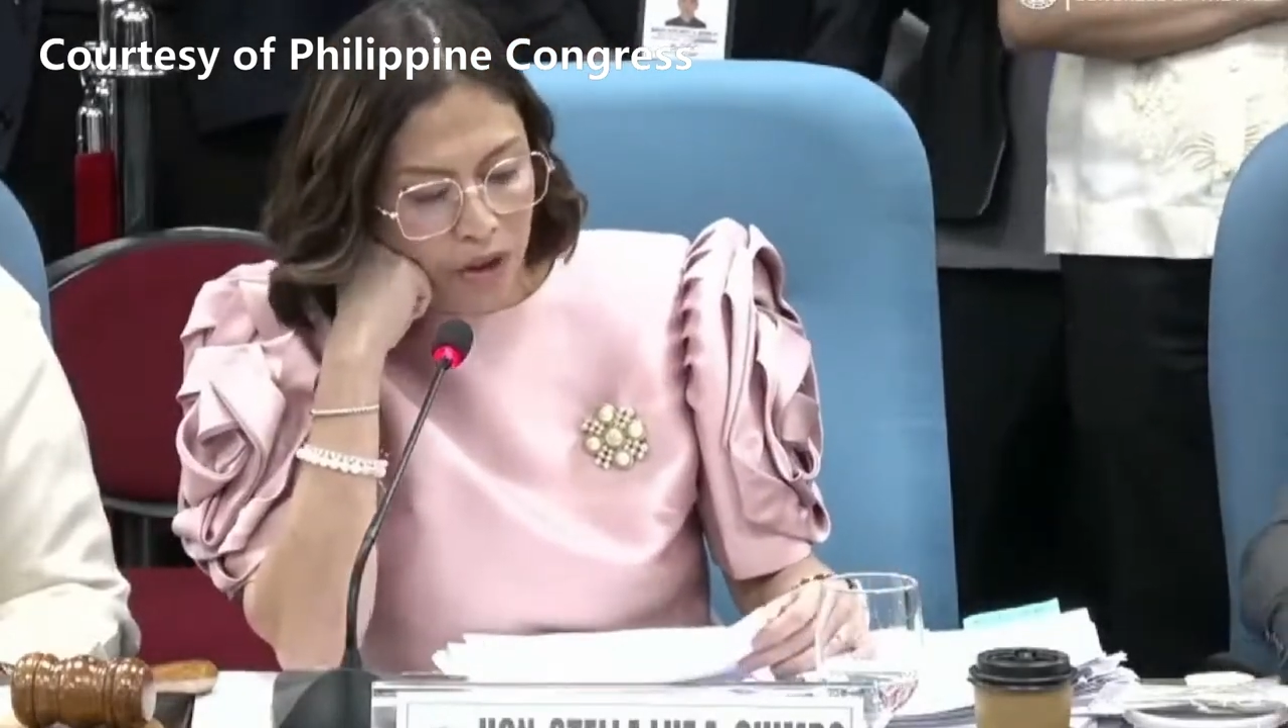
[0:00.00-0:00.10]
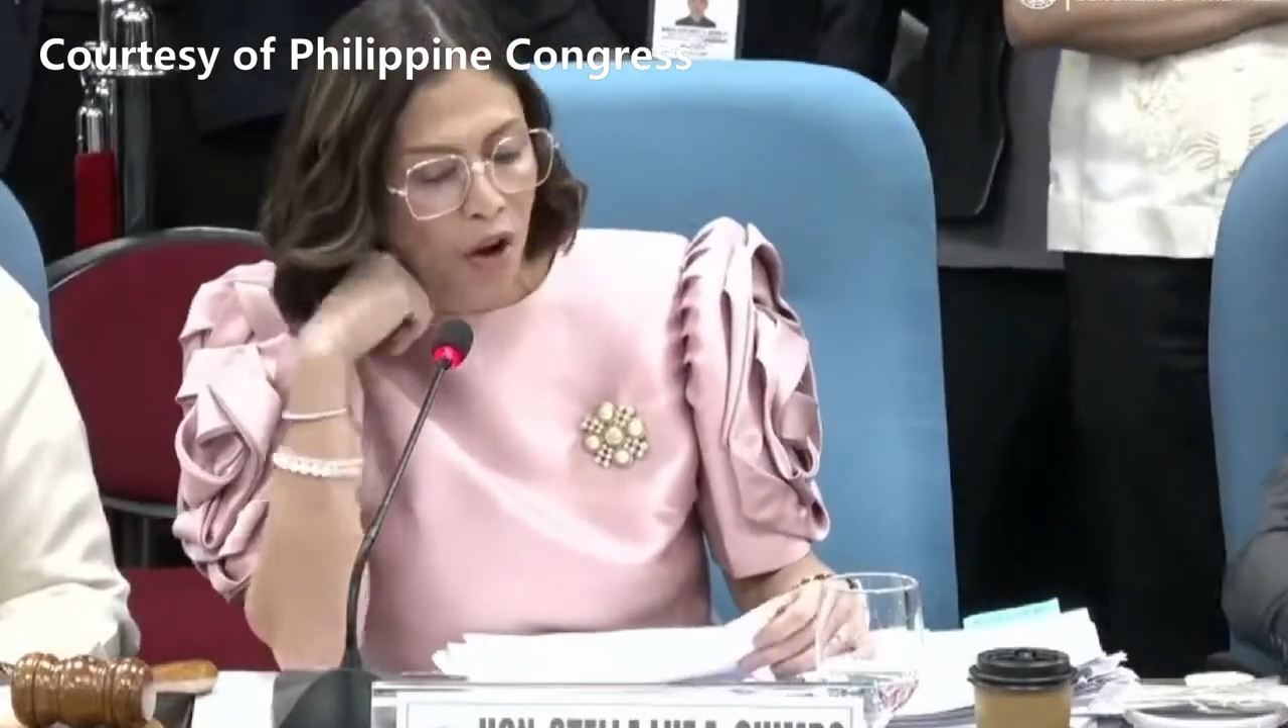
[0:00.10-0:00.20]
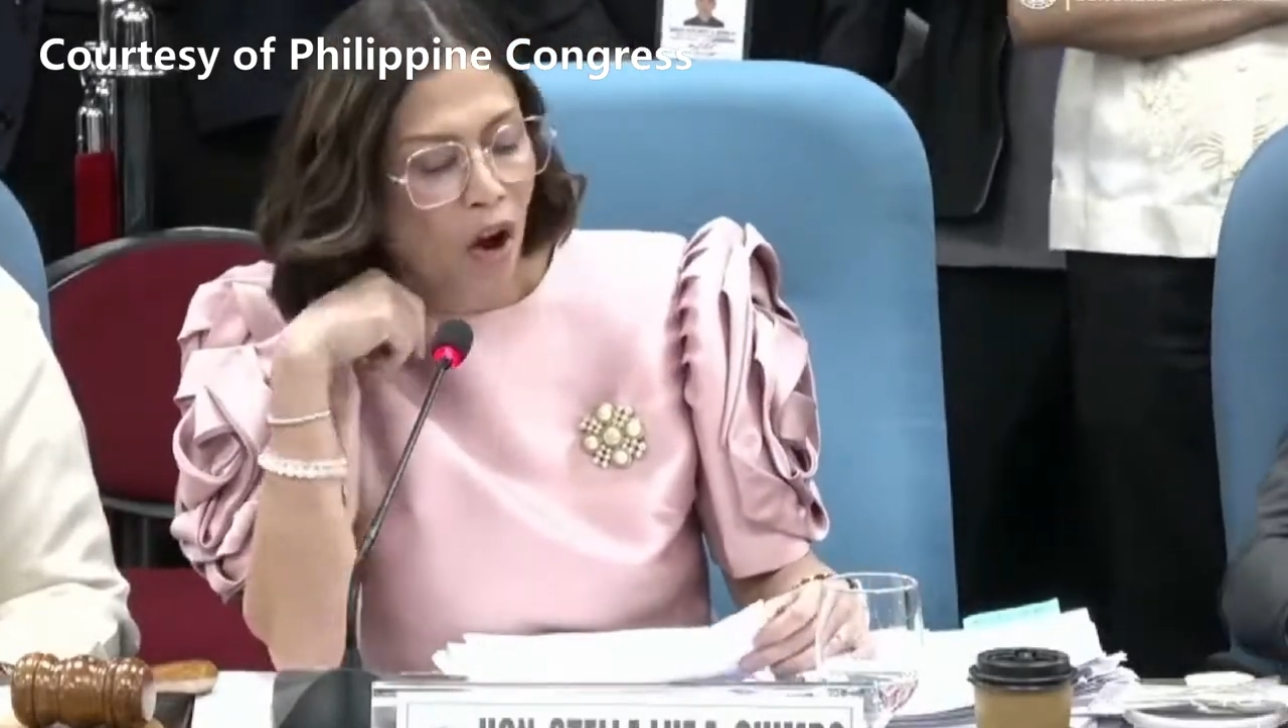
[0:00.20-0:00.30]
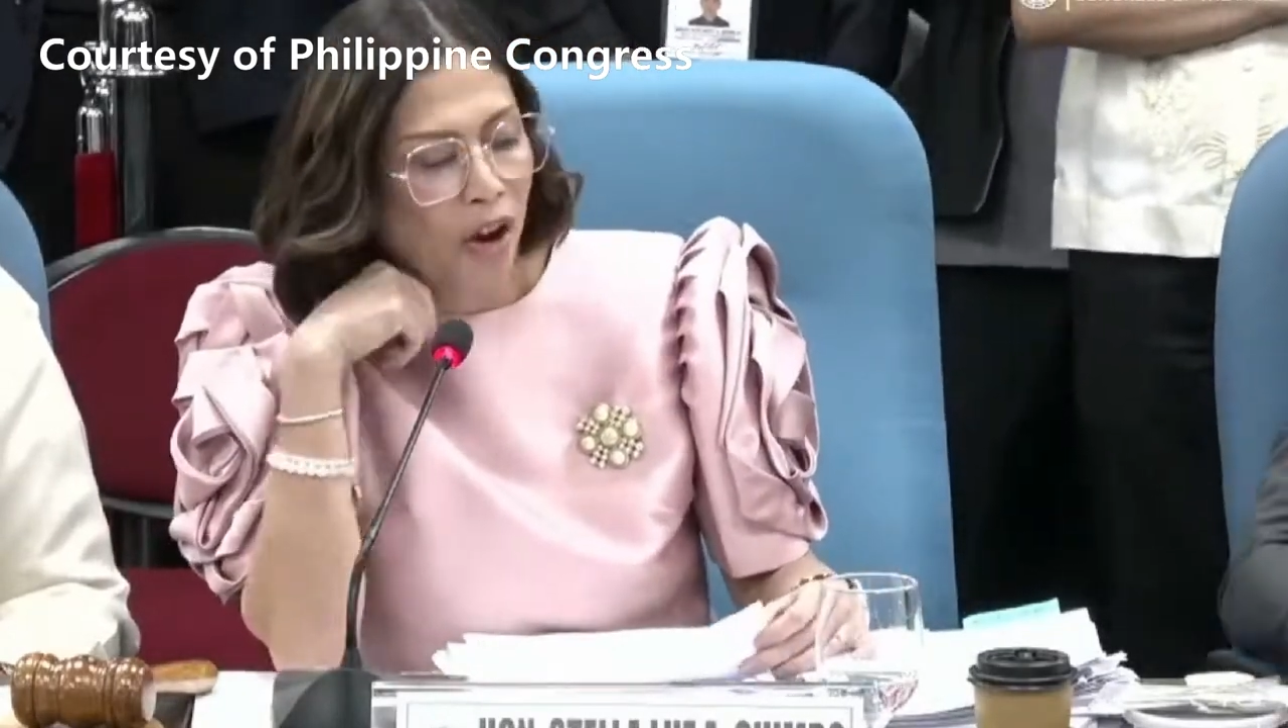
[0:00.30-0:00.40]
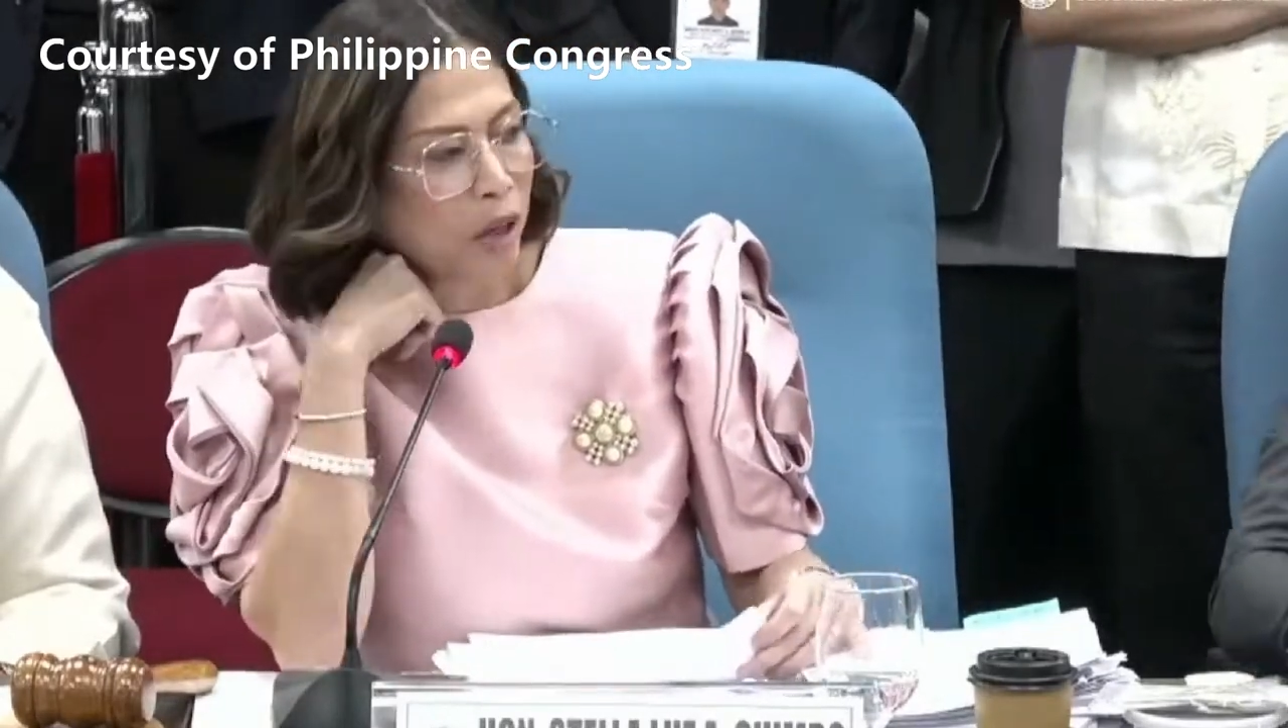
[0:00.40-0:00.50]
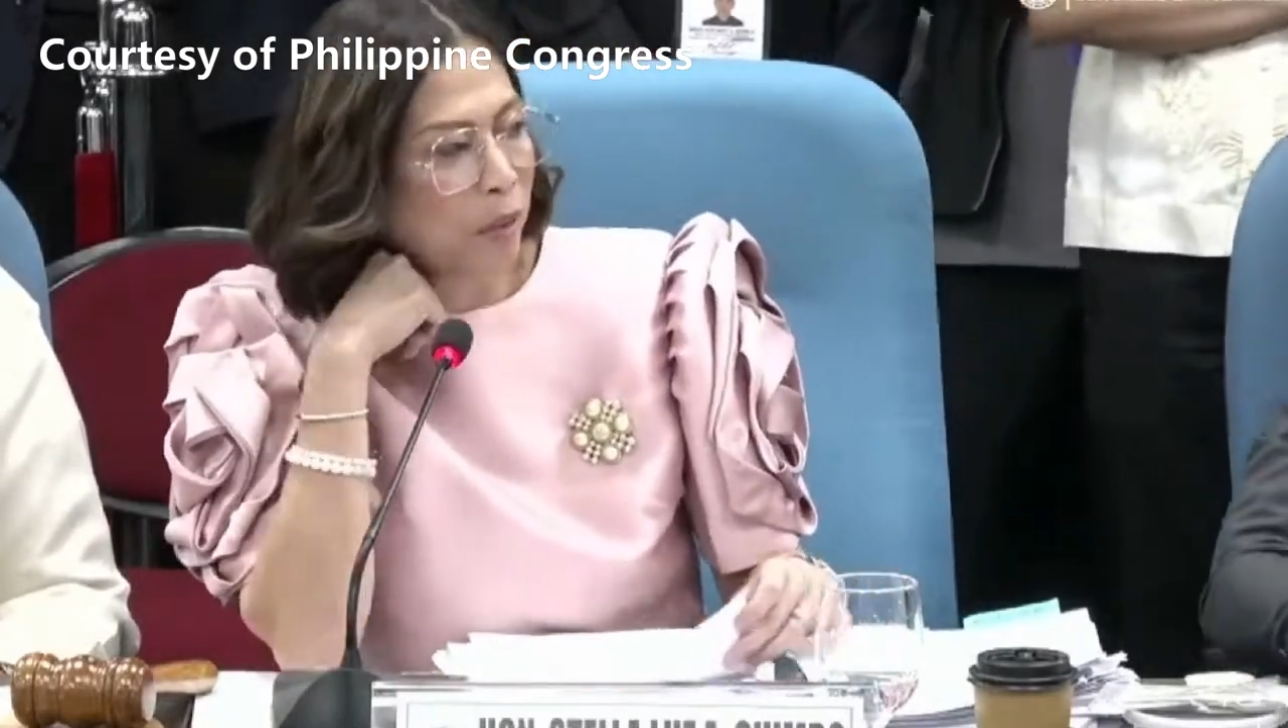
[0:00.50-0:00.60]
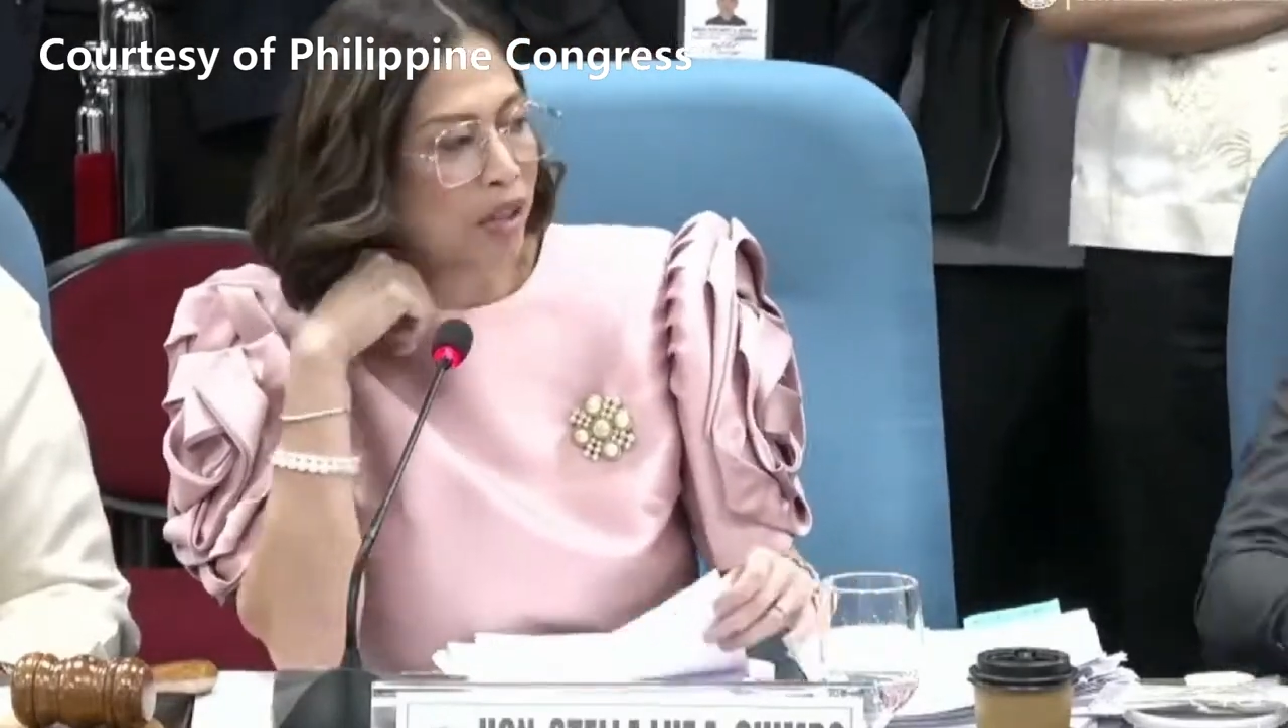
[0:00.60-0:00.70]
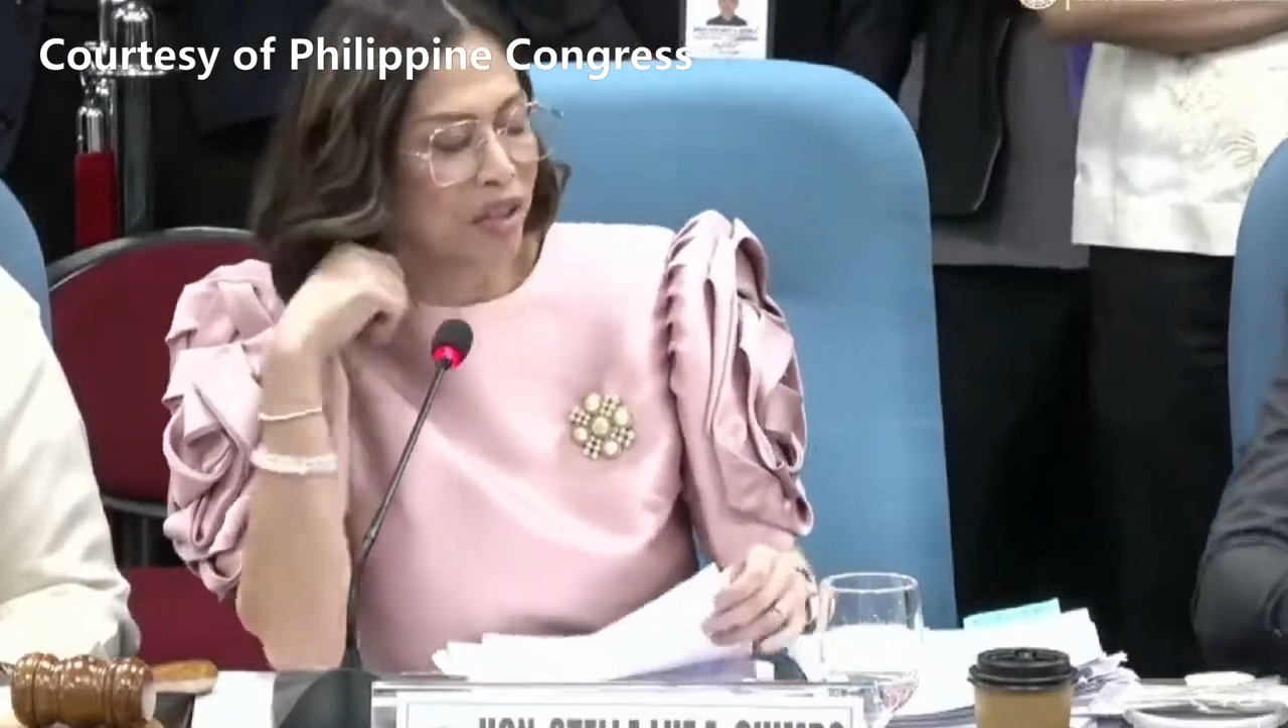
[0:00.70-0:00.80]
the Honorable